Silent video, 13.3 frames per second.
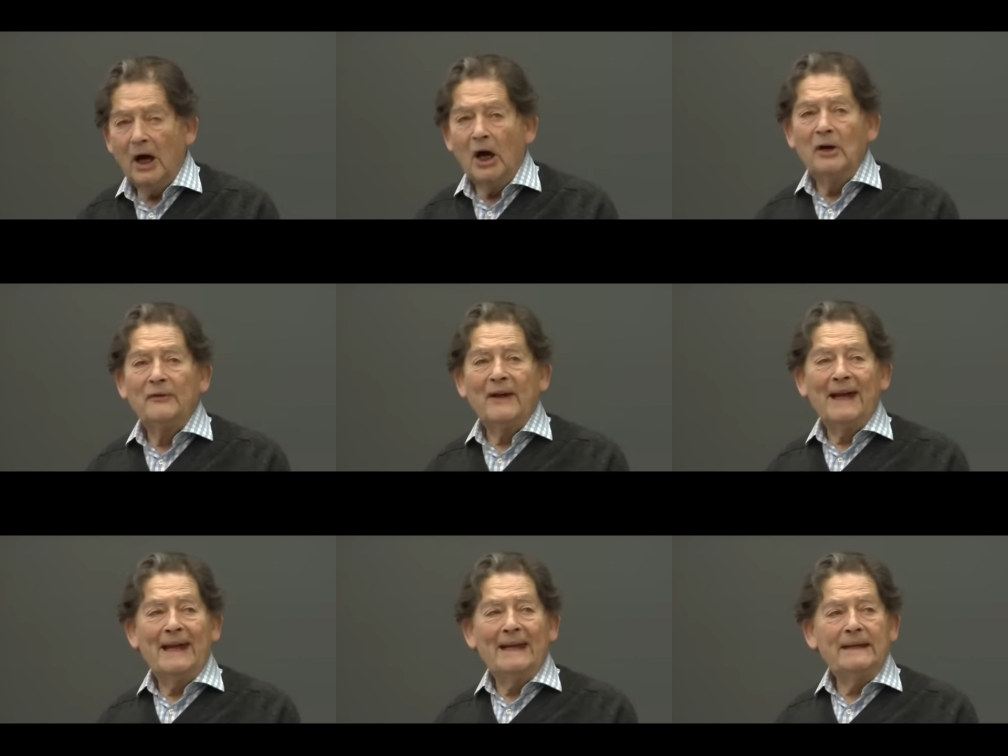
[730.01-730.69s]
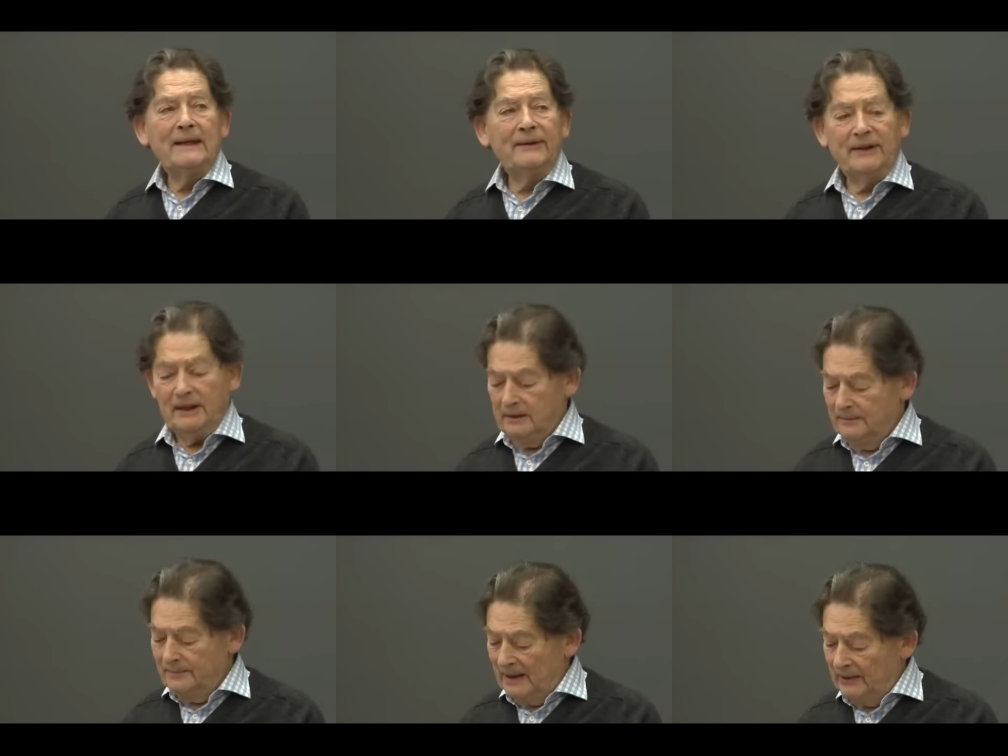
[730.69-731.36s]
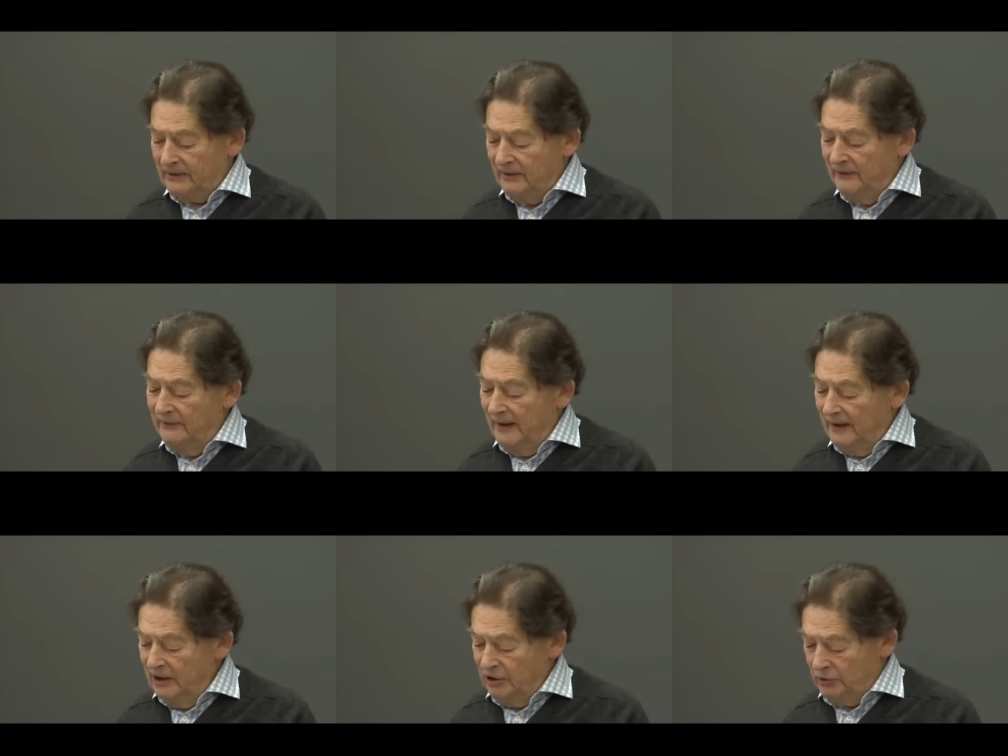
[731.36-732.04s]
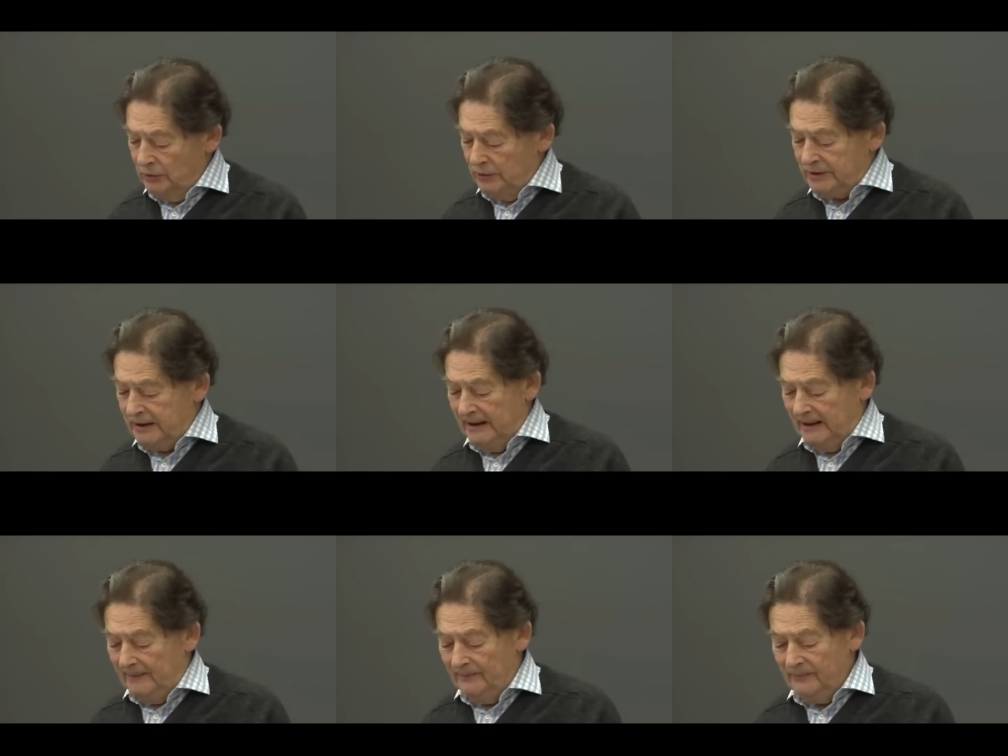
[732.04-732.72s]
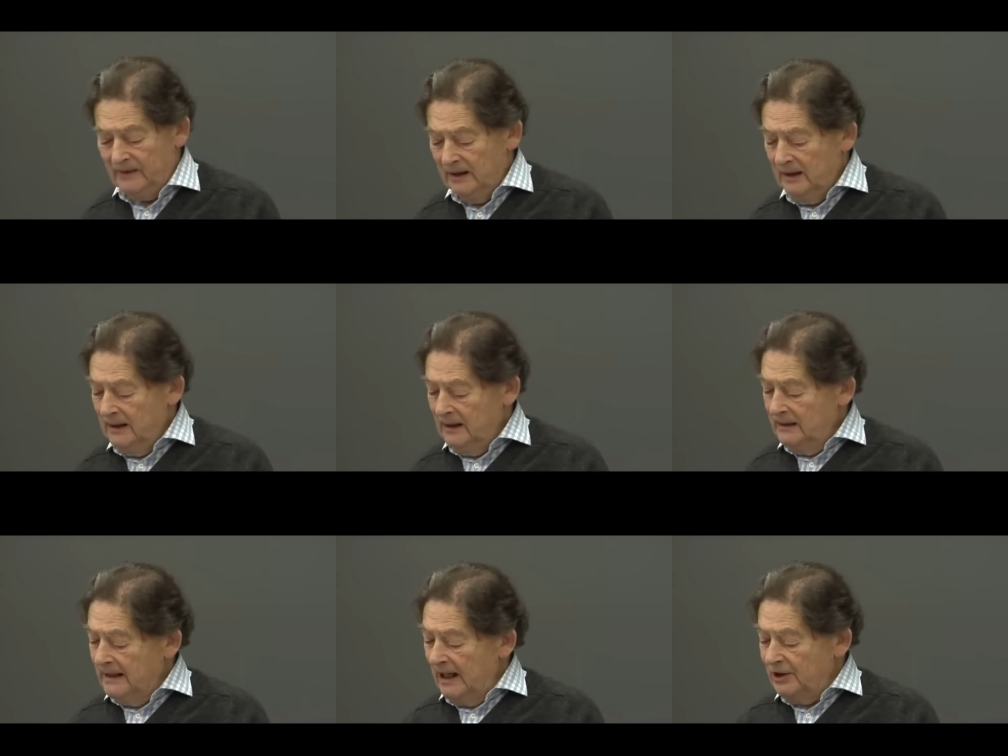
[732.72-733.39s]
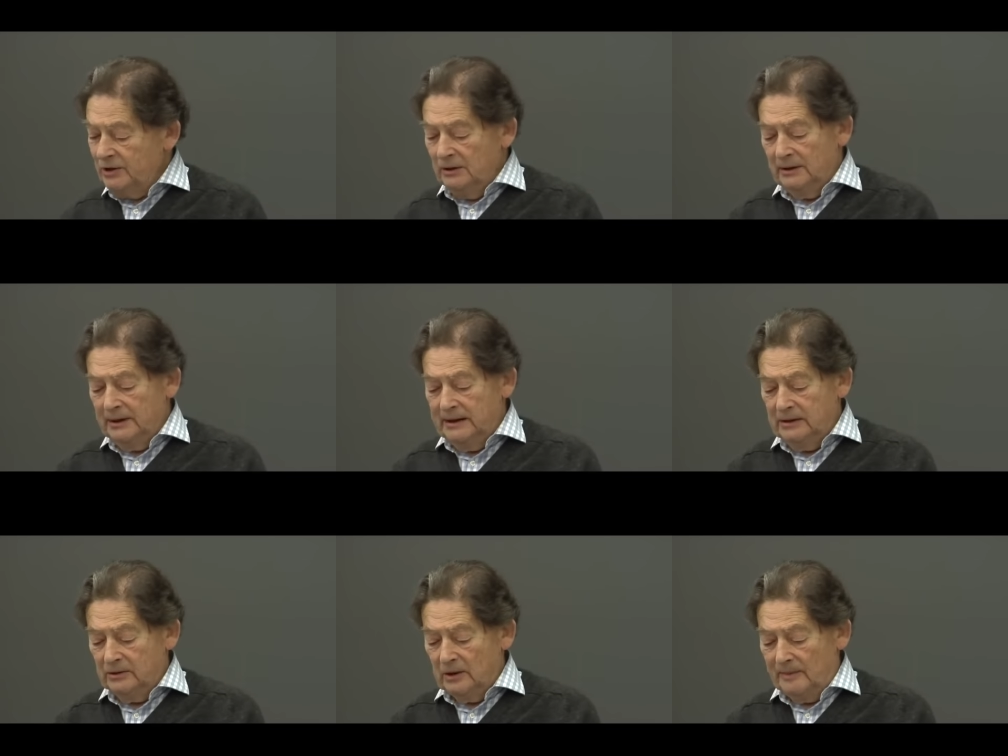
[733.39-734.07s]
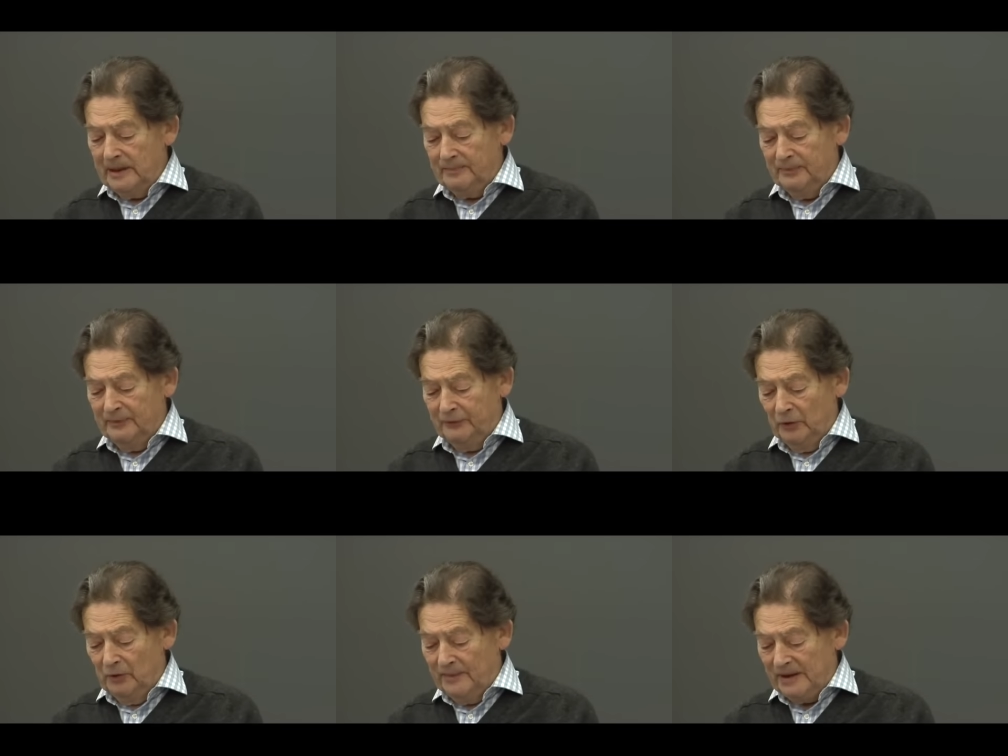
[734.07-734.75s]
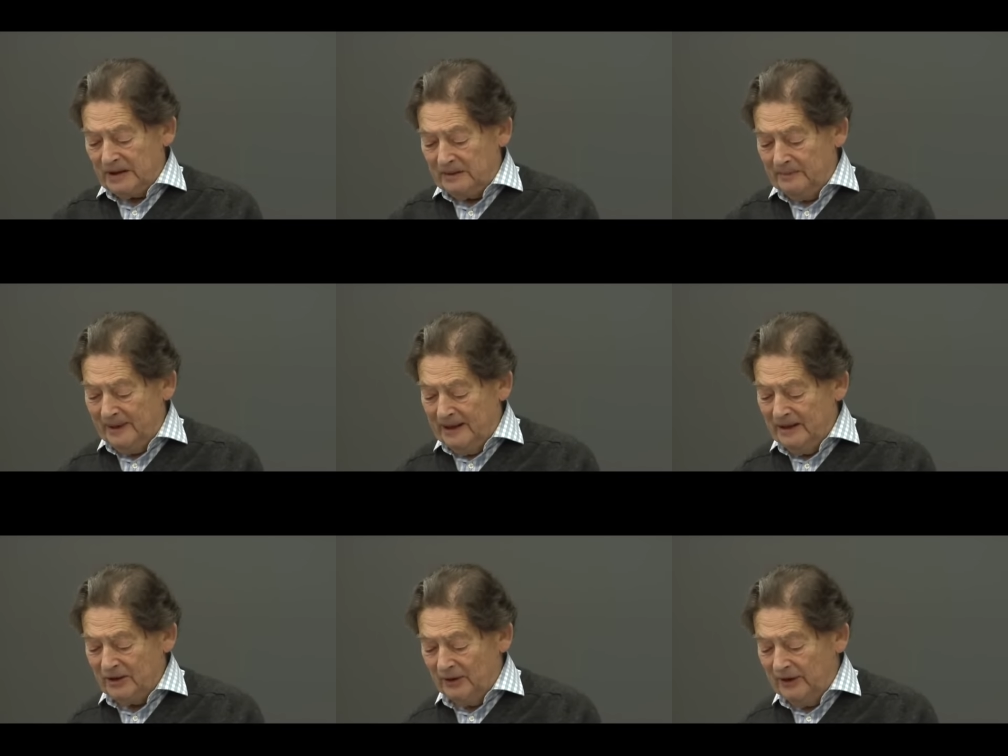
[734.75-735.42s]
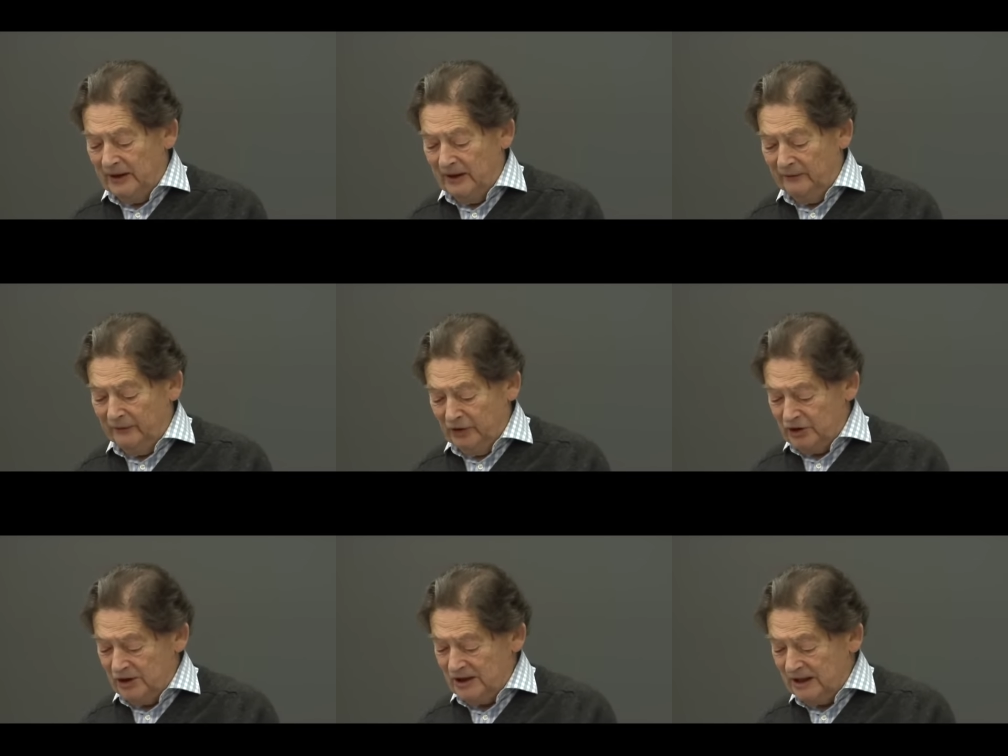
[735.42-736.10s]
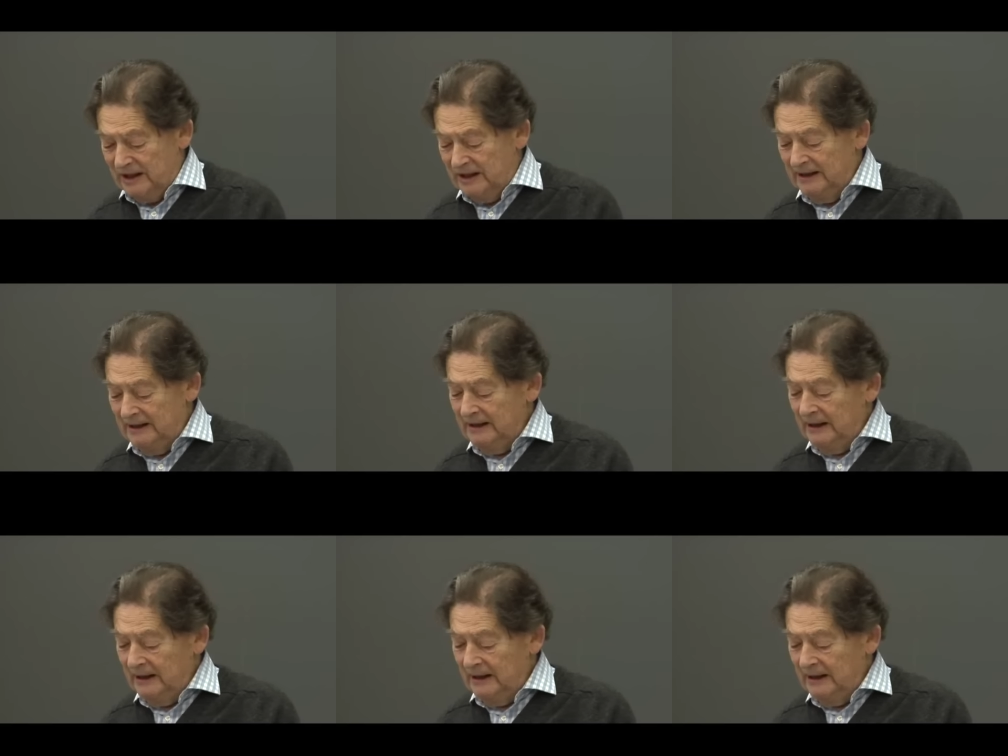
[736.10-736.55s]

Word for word: Over anything but the very short term, national economic performance depends on the efficiency